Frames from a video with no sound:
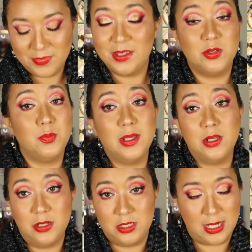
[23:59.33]
This would be a
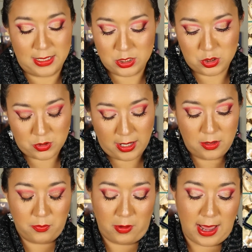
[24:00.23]
good chance to try
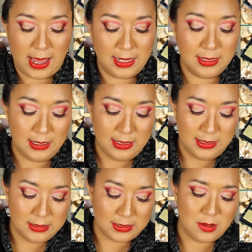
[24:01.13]
the brand.
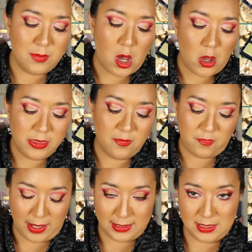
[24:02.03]
So I'm on the
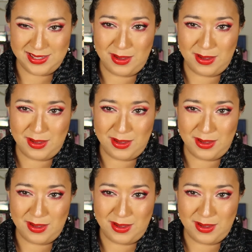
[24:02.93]
fence.